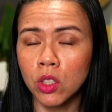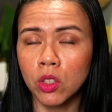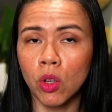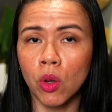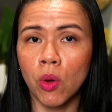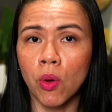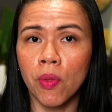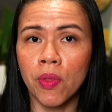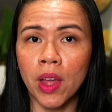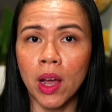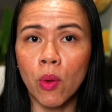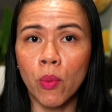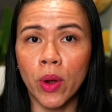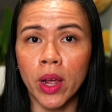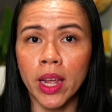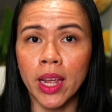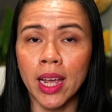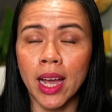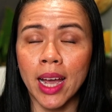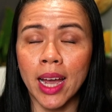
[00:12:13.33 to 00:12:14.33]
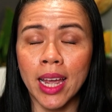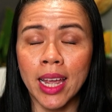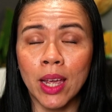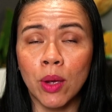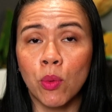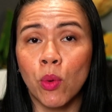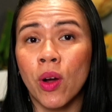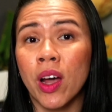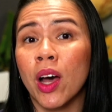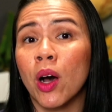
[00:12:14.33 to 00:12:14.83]
So that way,
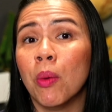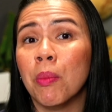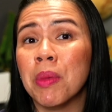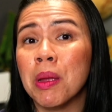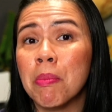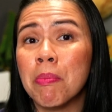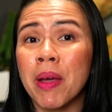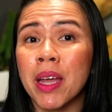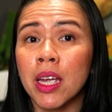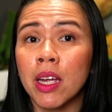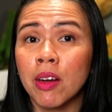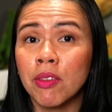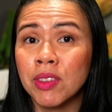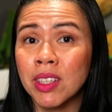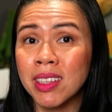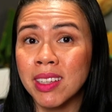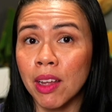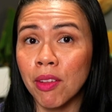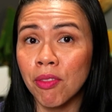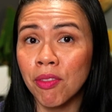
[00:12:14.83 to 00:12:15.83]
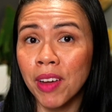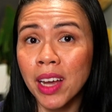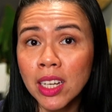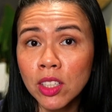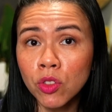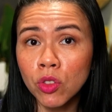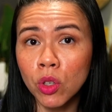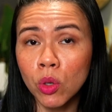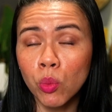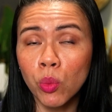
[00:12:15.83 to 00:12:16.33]
it will help me pay off the debt
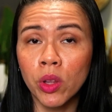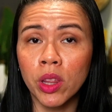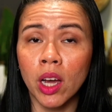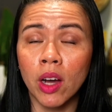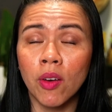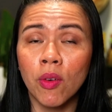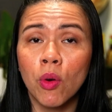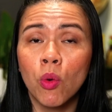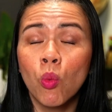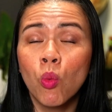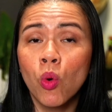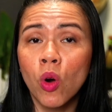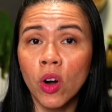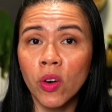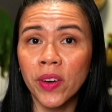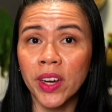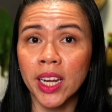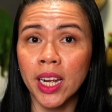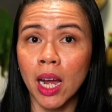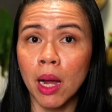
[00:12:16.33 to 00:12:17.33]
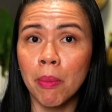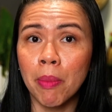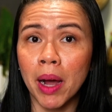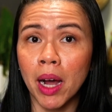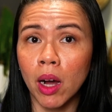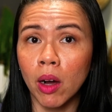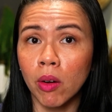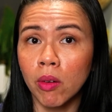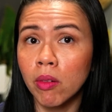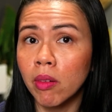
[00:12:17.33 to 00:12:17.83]
faster without worrying
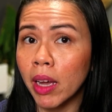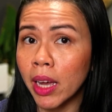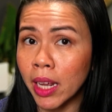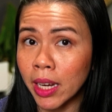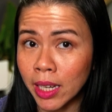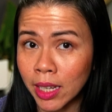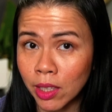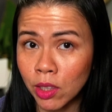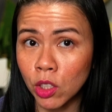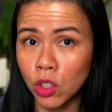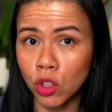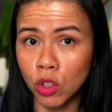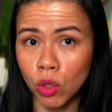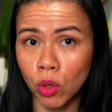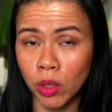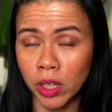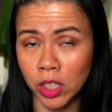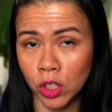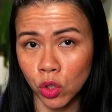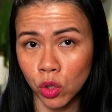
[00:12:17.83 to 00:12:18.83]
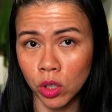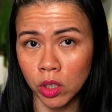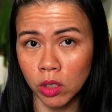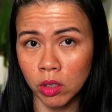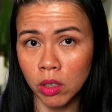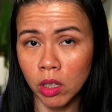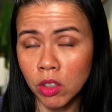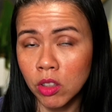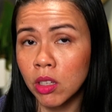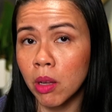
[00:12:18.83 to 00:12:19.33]
about any additional
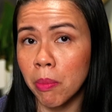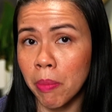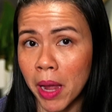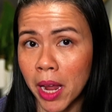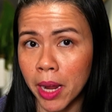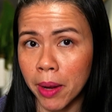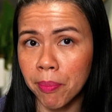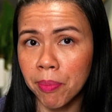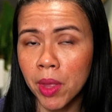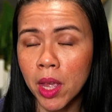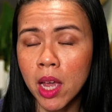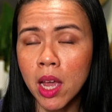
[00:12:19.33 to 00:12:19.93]
interest to pay.